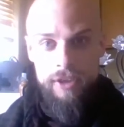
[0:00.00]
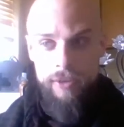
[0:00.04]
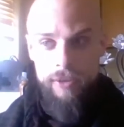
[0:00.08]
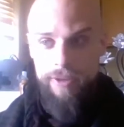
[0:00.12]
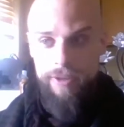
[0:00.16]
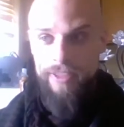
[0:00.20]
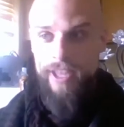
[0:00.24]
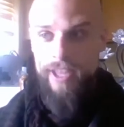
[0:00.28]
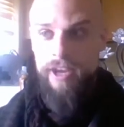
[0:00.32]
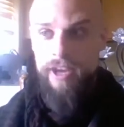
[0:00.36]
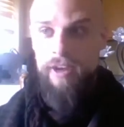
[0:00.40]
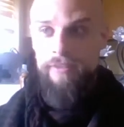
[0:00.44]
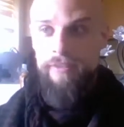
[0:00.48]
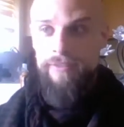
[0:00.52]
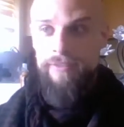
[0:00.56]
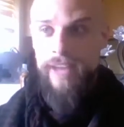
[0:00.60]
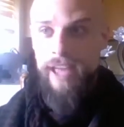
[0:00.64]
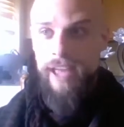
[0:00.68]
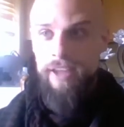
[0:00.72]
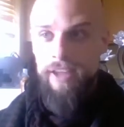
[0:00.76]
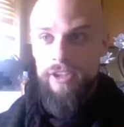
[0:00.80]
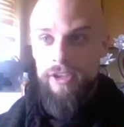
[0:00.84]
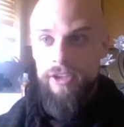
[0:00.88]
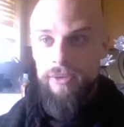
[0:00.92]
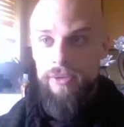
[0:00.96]
We think our
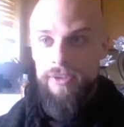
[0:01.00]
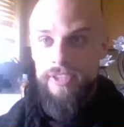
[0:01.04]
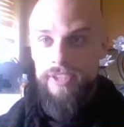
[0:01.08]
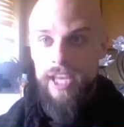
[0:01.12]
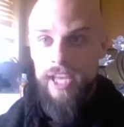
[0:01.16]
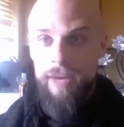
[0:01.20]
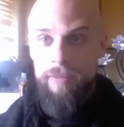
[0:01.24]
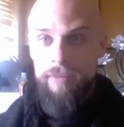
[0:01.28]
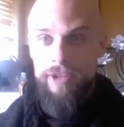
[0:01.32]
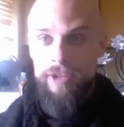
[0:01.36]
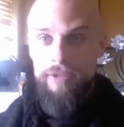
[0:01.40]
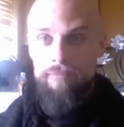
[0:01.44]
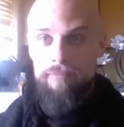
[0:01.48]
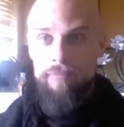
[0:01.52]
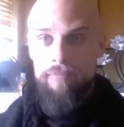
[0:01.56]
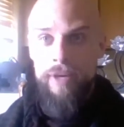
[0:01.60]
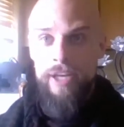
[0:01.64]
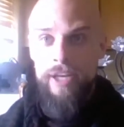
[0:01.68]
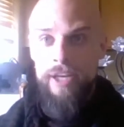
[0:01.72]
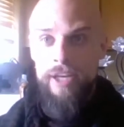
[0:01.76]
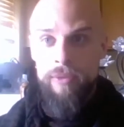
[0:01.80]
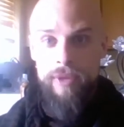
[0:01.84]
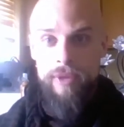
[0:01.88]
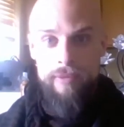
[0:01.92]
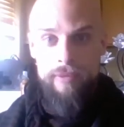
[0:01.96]
value is how much
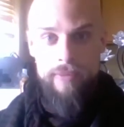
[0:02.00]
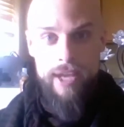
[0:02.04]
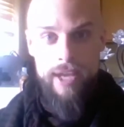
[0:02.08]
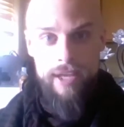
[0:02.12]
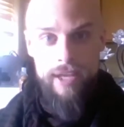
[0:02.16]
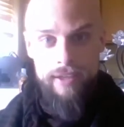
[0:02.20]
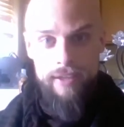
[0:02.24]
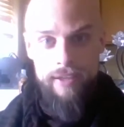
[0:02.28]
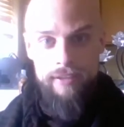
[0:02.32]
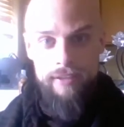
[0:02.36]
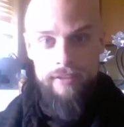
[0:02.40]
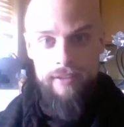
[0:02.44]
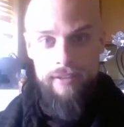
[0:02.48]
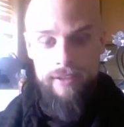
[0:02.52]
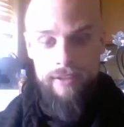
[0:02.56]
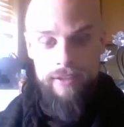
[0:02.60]
money we make